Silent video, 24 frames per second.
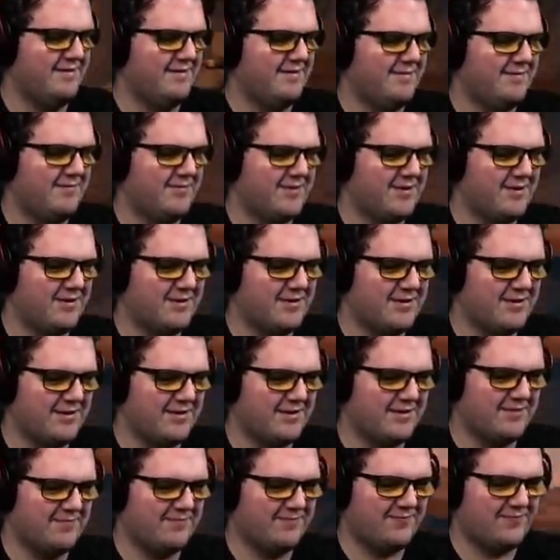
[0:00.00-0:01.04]
I found
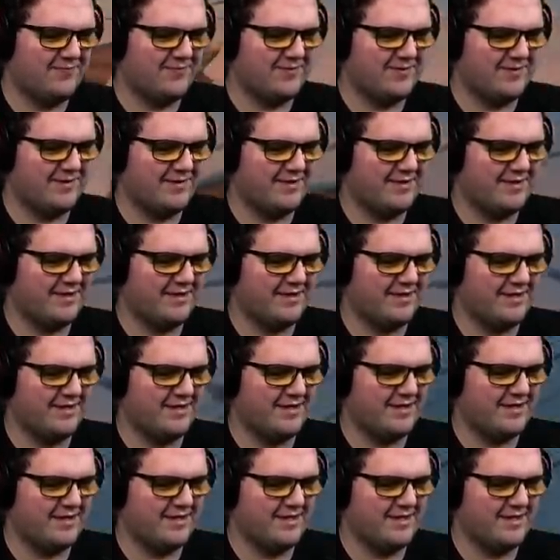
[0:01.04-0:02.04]
one of them.